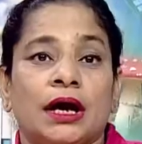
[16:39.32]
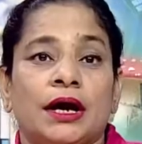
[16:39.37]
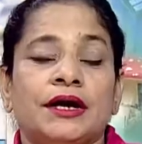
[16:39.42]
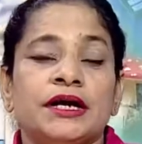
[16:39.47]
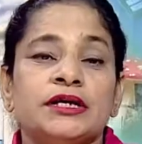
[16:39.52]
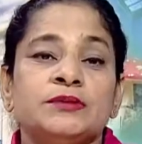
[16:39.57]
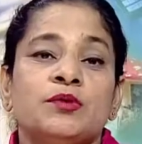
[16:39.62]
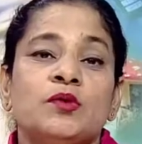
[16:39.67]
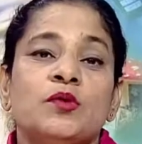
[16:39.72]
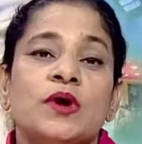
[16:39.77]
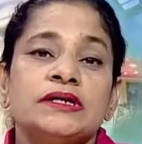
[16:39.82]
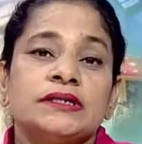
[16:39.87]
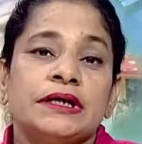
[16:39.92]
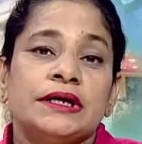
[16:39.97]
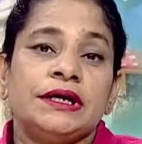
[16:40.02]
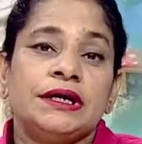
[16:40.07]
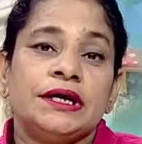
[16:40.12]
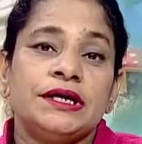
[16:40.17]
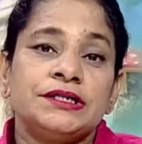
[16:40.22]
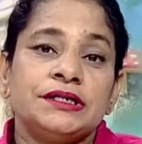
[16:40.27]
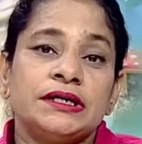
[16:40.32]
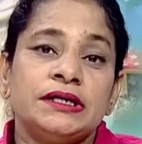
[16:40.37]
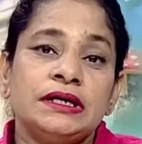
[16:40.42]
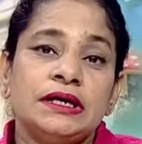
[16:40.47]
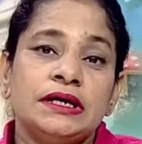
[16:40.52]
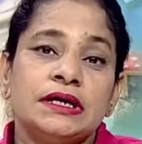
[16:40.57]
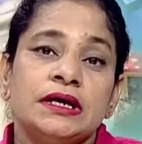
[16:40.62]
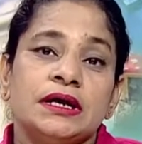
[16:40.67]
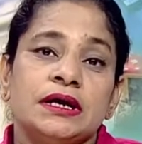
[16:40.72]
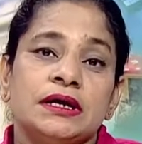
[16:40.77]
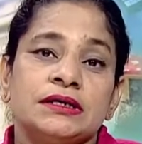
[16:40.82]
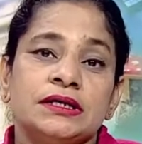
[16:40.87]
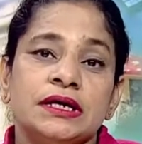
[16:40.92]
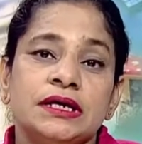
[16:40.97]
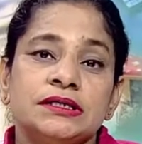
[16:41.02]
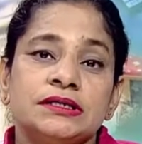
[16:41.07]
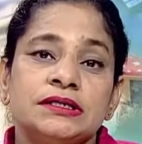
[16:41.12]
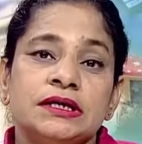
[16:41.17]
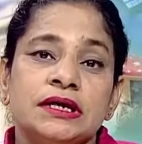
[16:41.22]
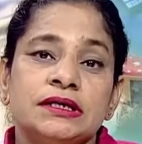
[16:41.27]
It is poor sanitation,
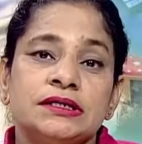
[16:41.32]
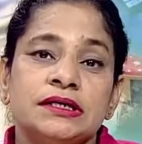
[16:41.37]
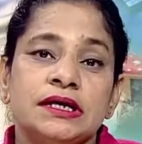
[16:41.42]
seasonal